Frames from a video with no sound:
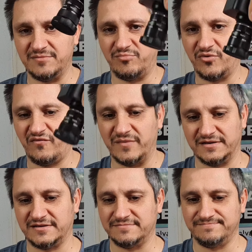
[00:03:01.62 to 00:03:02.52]

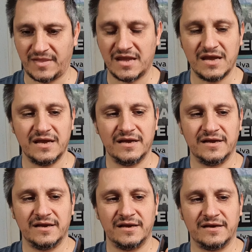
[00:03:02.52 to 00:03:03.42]
improvement.
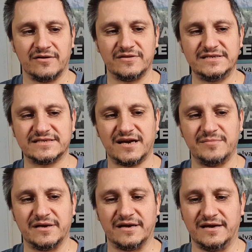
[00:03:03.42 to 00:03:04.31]
Now, this
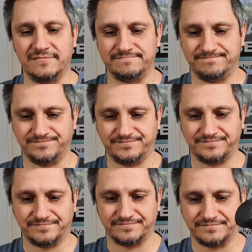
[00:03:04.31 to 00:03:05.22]
camera
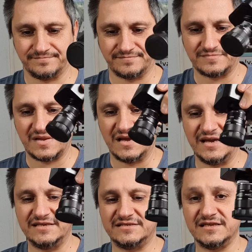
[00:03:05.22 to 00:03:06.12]

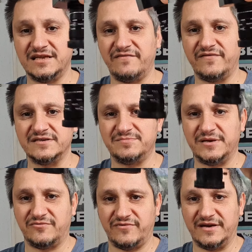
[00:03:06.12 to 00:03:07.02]
is the difference
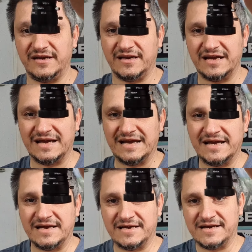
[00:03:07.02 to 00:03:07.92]
between
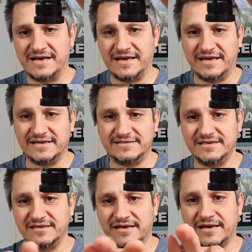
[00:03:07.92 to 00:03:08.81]

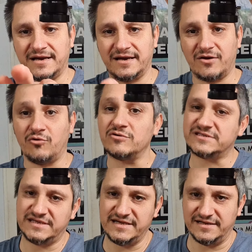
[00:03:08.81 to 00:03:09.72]
guessing the crack or
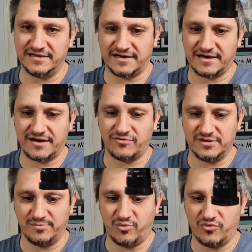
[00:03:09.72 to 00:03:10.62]
seeing the crack on
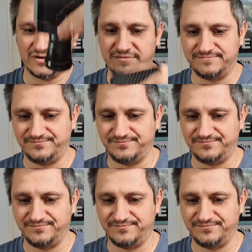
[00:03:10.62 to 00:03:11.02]
the board.